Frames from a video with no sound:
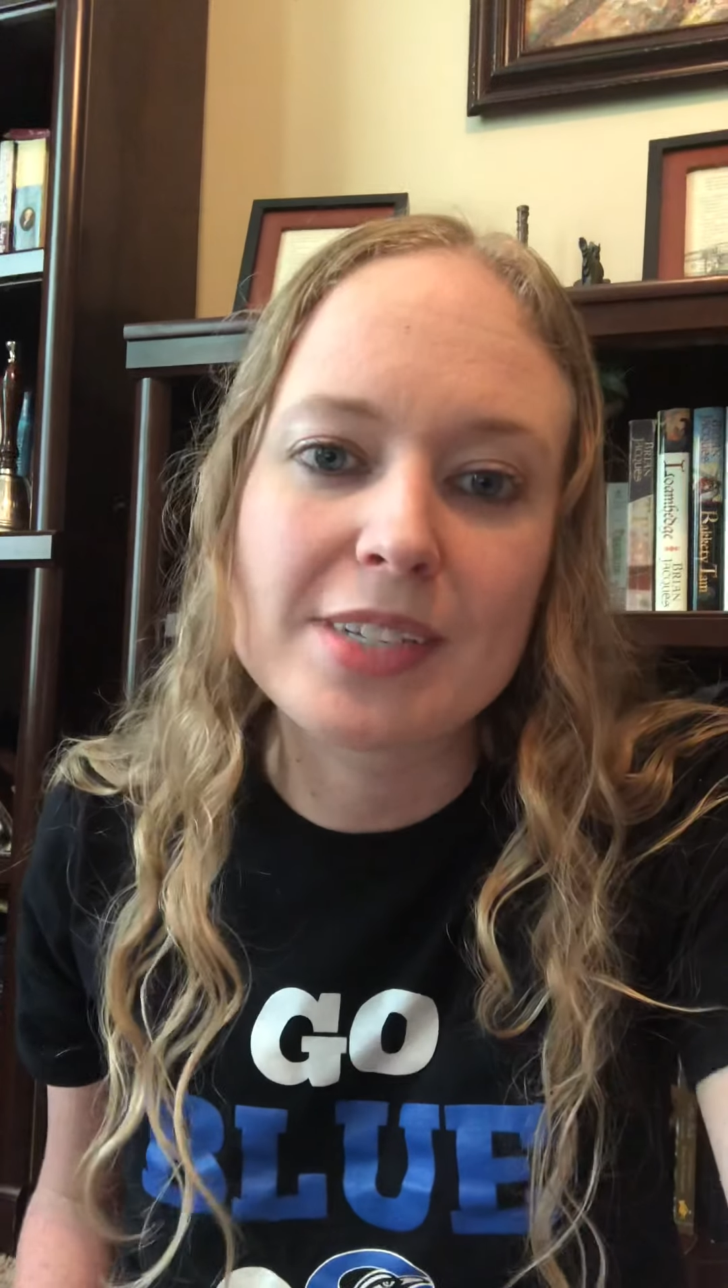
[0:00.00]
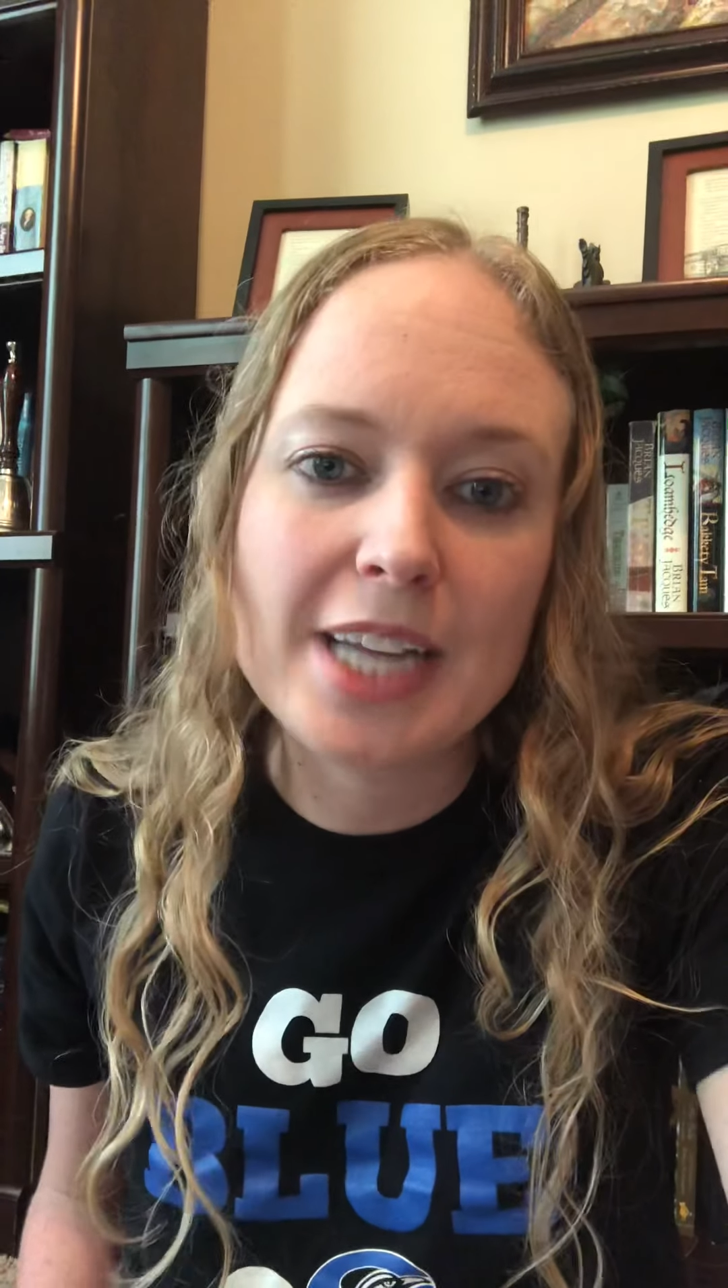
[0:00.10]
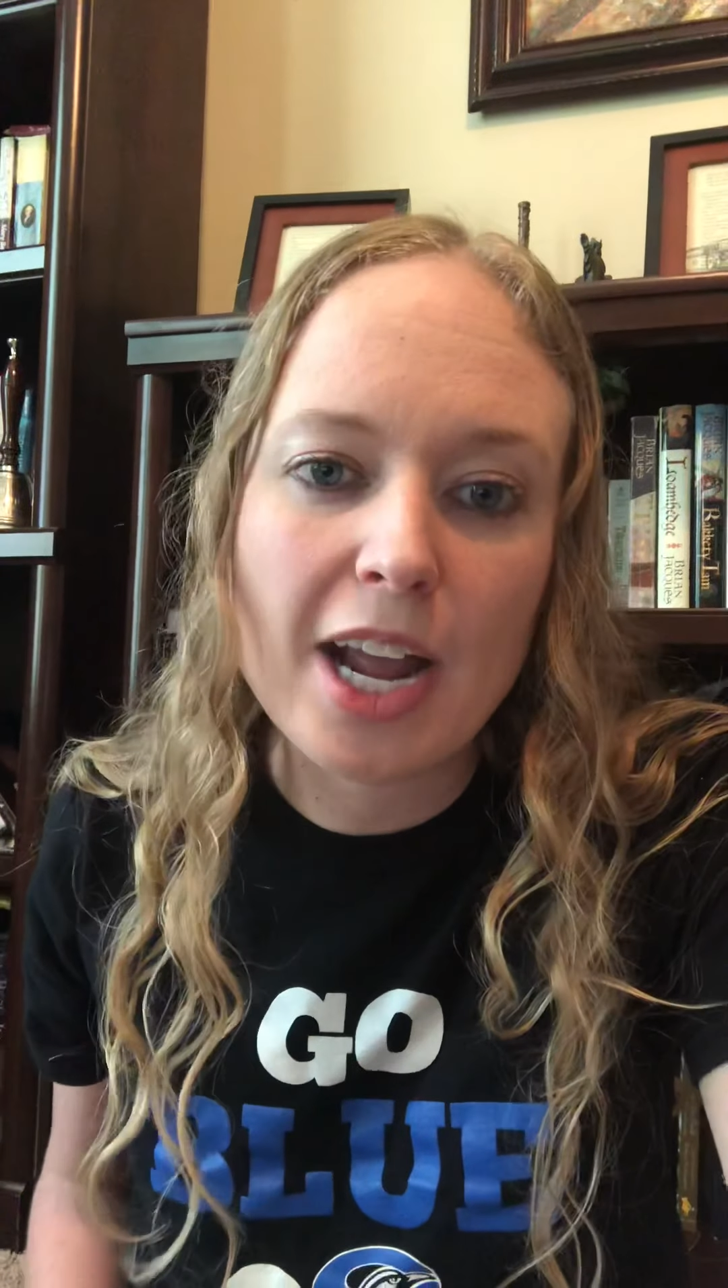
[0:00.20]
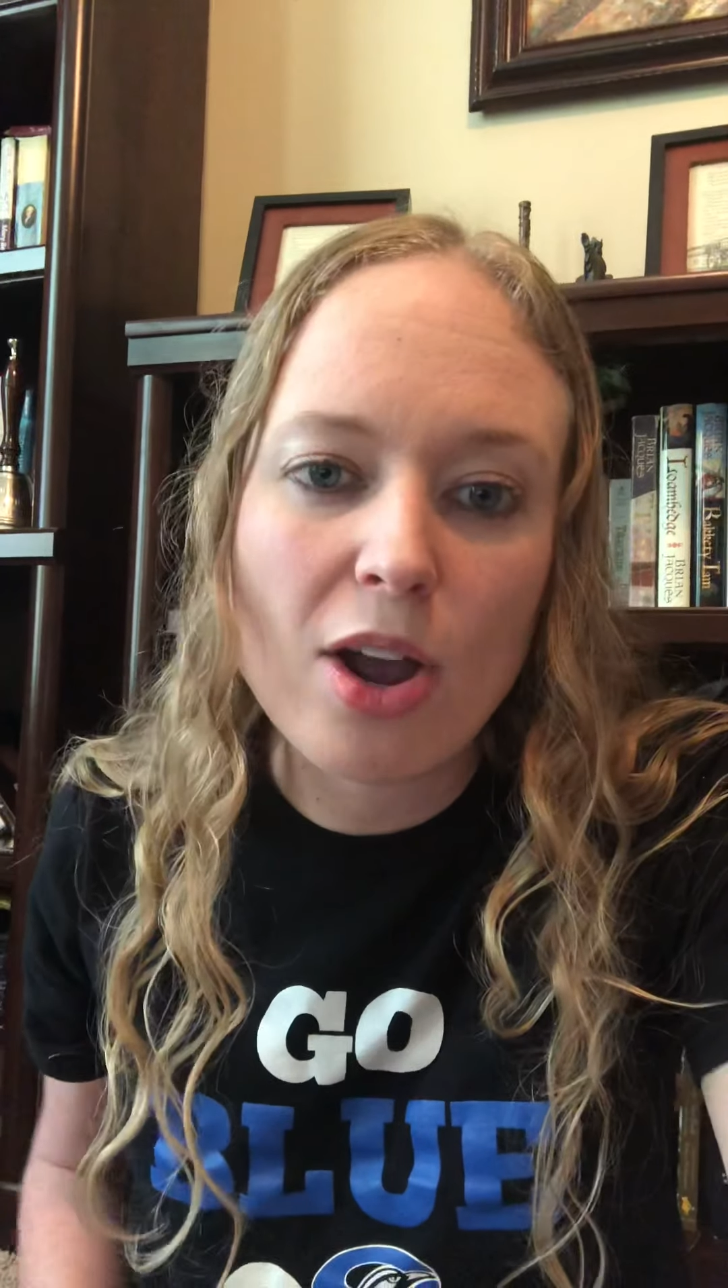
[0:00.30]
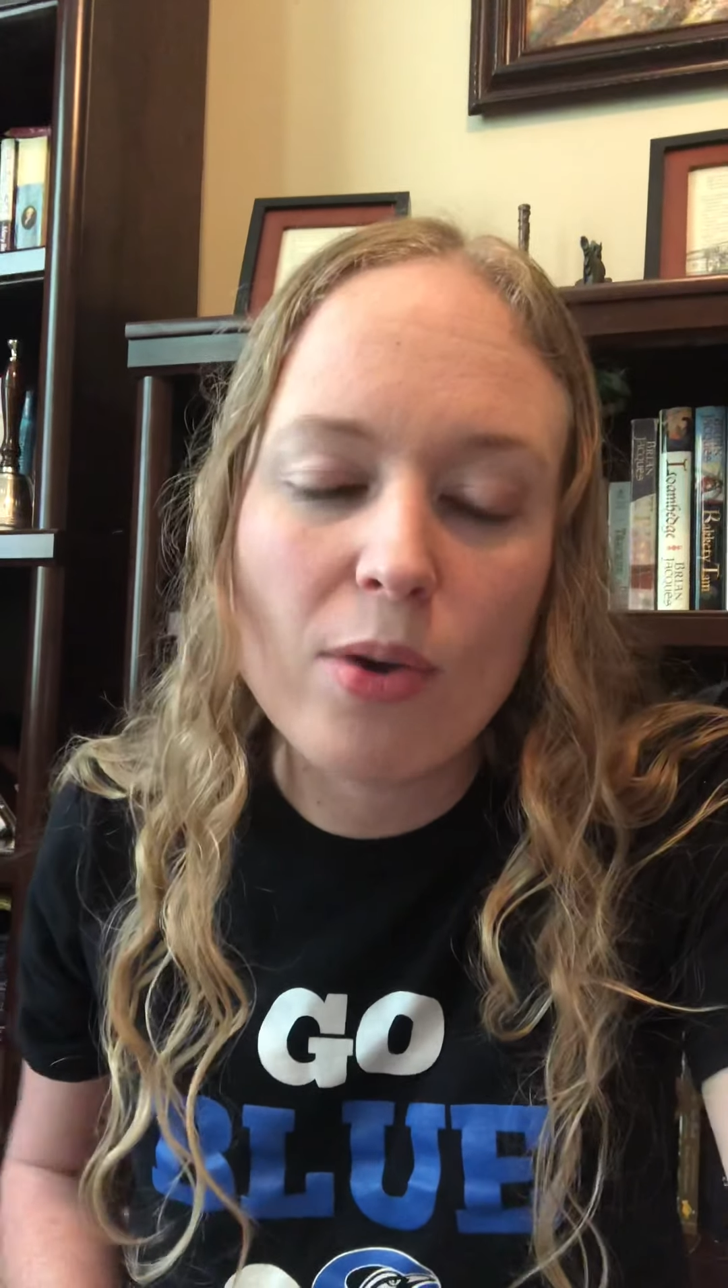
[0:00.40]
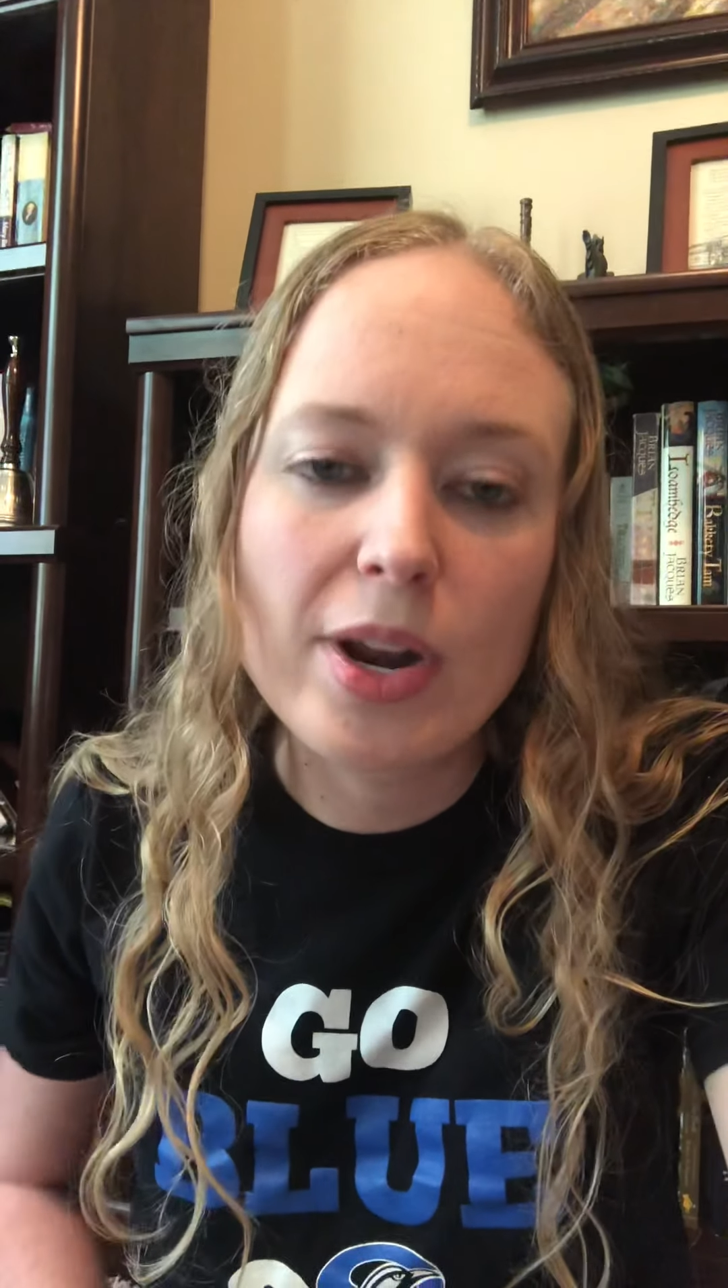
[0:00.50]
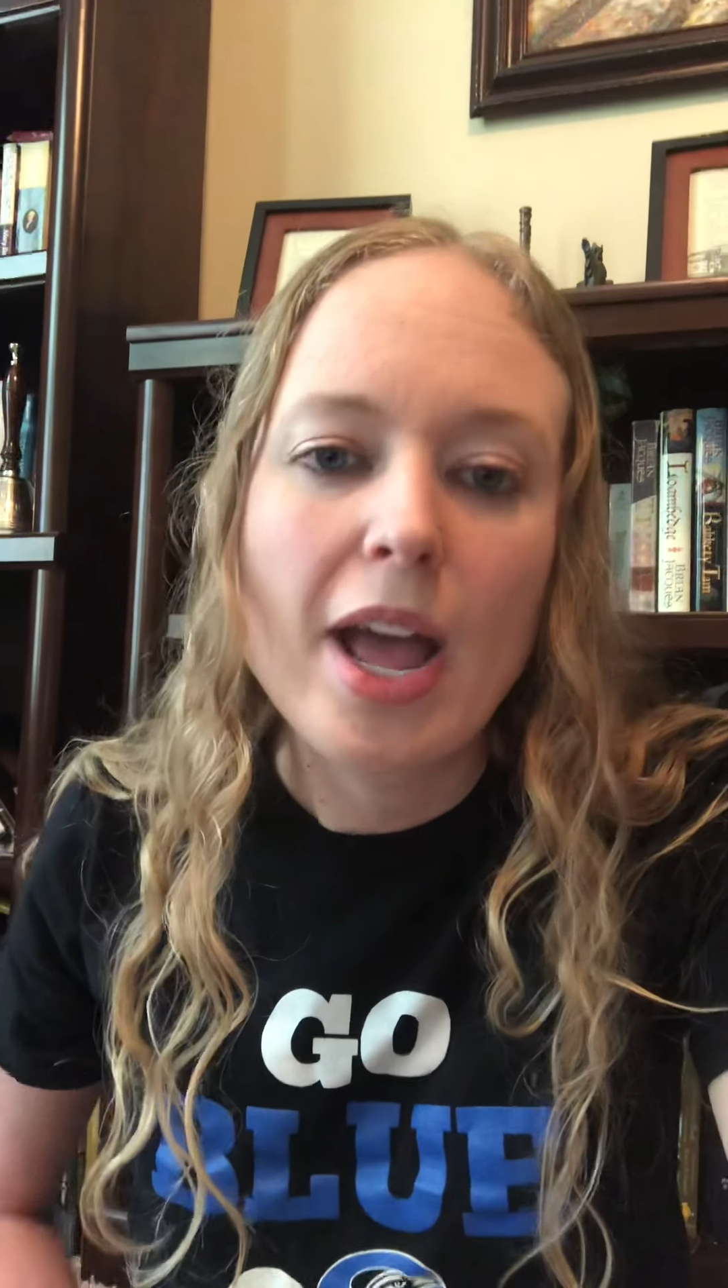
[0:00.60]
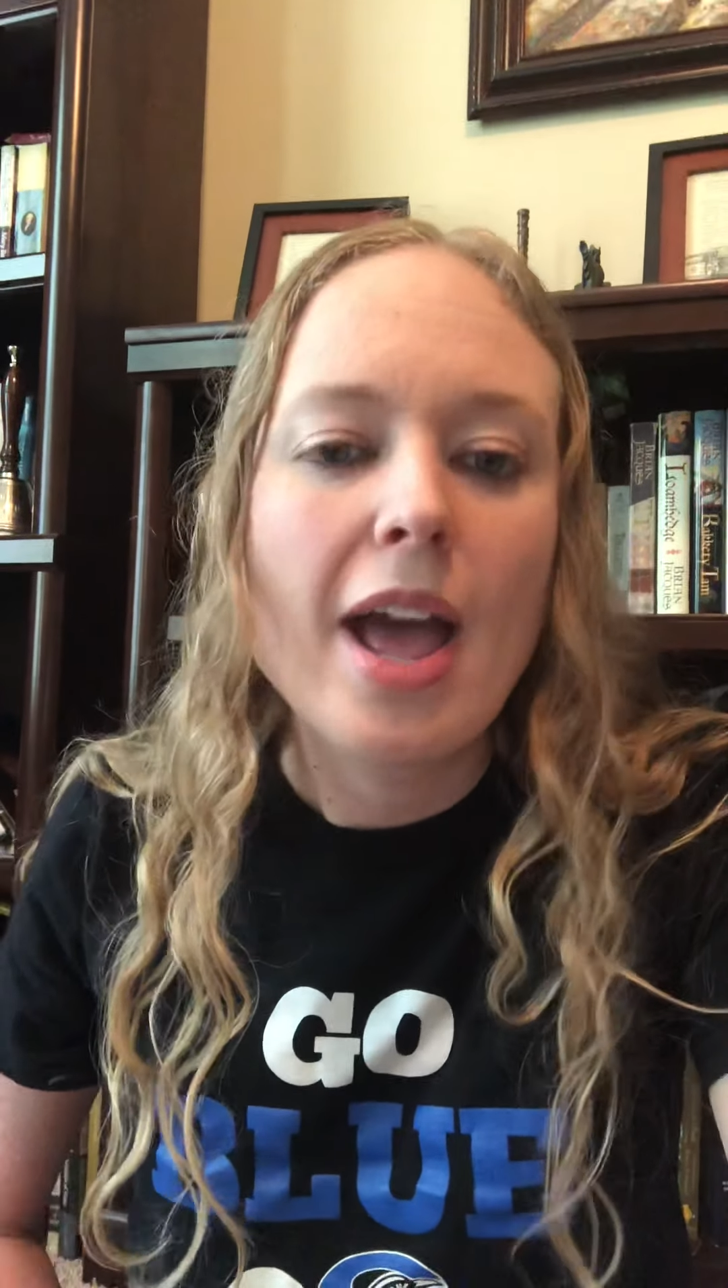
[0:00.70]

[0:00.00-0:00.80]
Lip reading: town